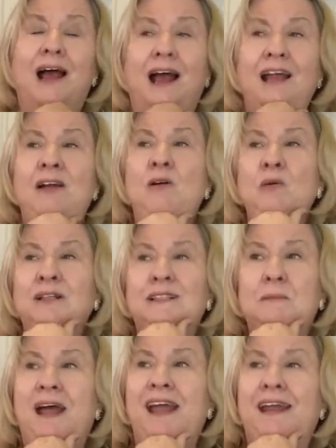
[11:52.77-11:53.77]
I always
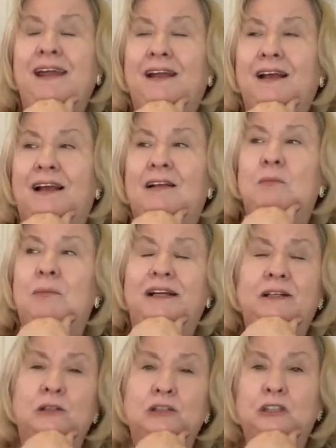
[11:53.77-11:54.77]
make uh, my
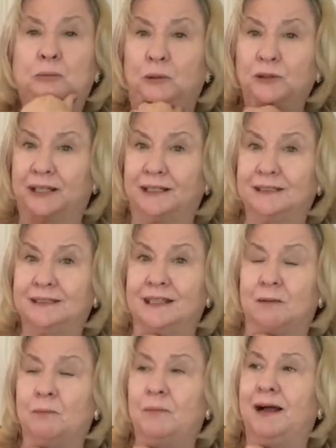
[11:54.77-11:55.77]
Yorkshire puddings
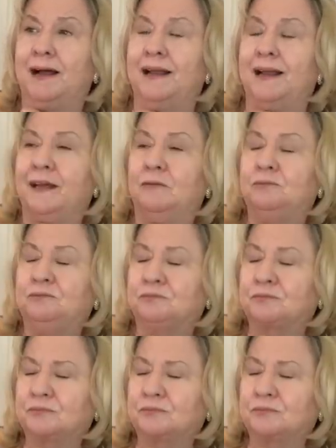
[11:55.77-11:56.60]
and my um,